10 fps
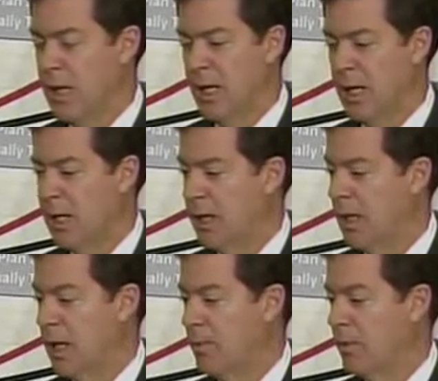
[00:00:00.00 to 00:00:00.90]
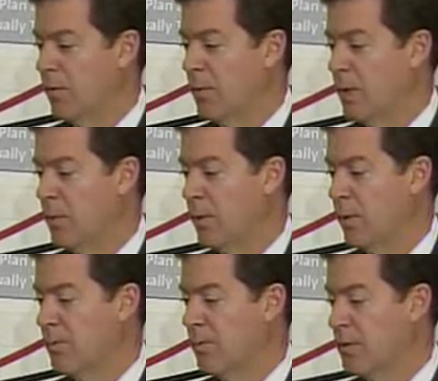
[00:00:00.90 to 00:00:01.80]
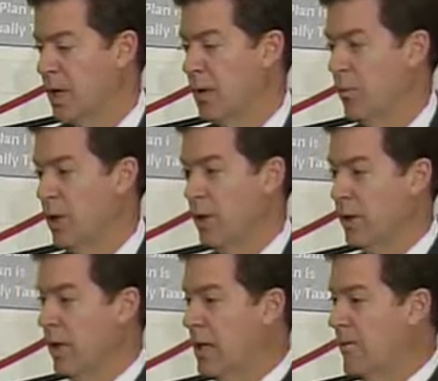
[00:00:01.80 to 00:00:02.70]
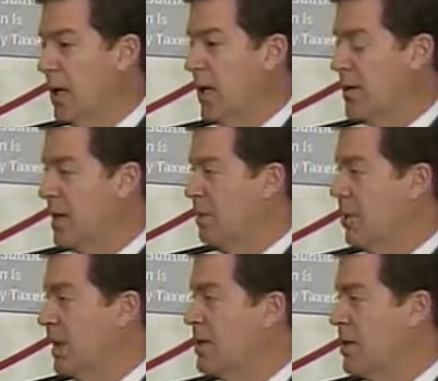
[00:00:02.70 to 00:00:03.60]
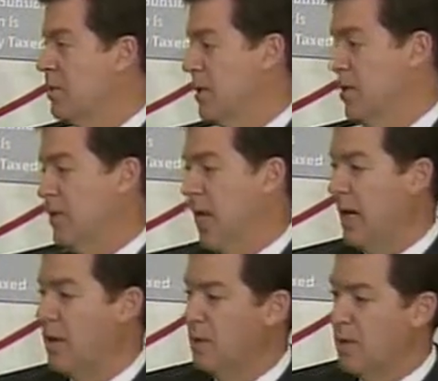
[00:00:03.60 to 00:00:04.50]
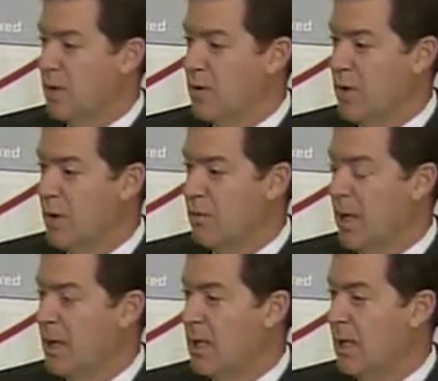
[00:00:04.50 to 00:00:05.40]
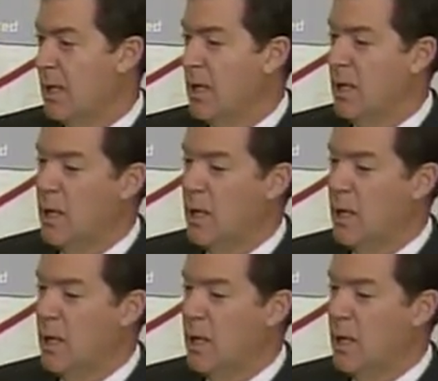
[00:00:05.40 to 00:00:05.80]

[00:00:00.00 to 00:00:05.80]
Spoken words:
And a number of people are saying, well, okay, you've got some places, but you've got to do this on Medicaid.